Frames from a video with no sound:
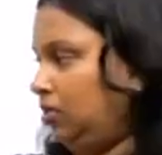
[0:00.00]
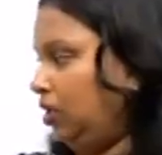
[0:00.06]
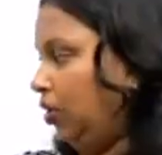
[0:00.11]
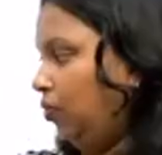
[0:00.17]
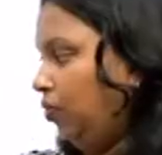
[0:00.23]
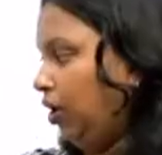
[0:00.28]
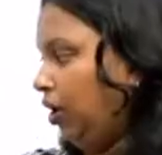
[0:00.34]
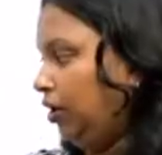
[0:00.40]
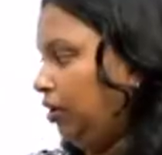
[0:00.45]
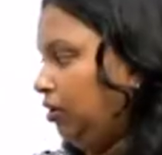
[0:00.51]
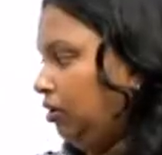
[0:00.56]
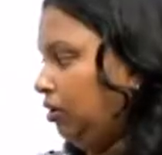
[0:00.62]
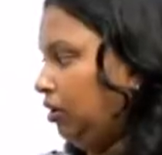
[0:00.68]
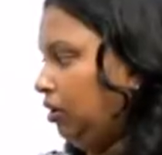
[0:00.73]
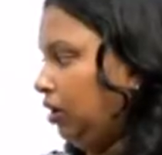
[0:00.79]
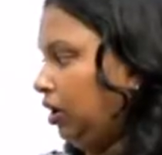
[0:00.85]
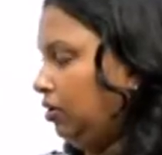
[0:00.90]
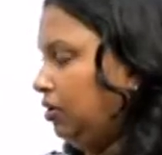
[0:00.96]
Now what
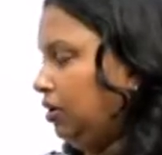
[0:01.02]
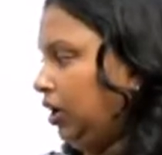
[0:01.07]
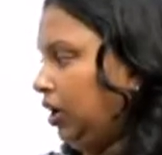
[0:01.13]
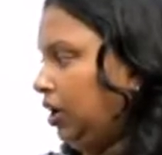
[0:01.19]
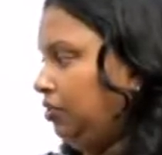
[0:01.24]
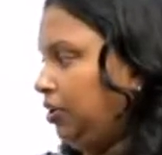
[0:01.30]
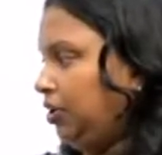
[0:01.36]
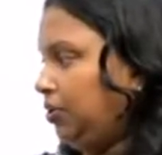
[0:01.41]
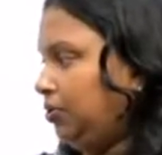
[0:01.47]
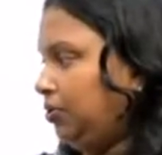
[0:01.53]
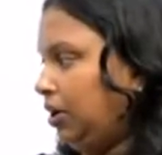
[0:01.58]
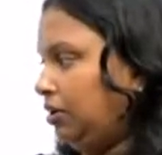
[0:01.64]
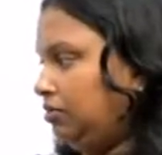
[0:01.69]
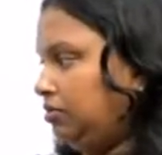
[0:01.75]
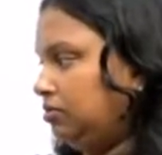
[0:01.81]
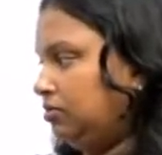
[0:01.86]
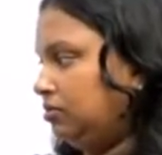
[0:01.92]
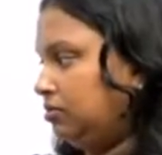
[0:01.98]
can we do now?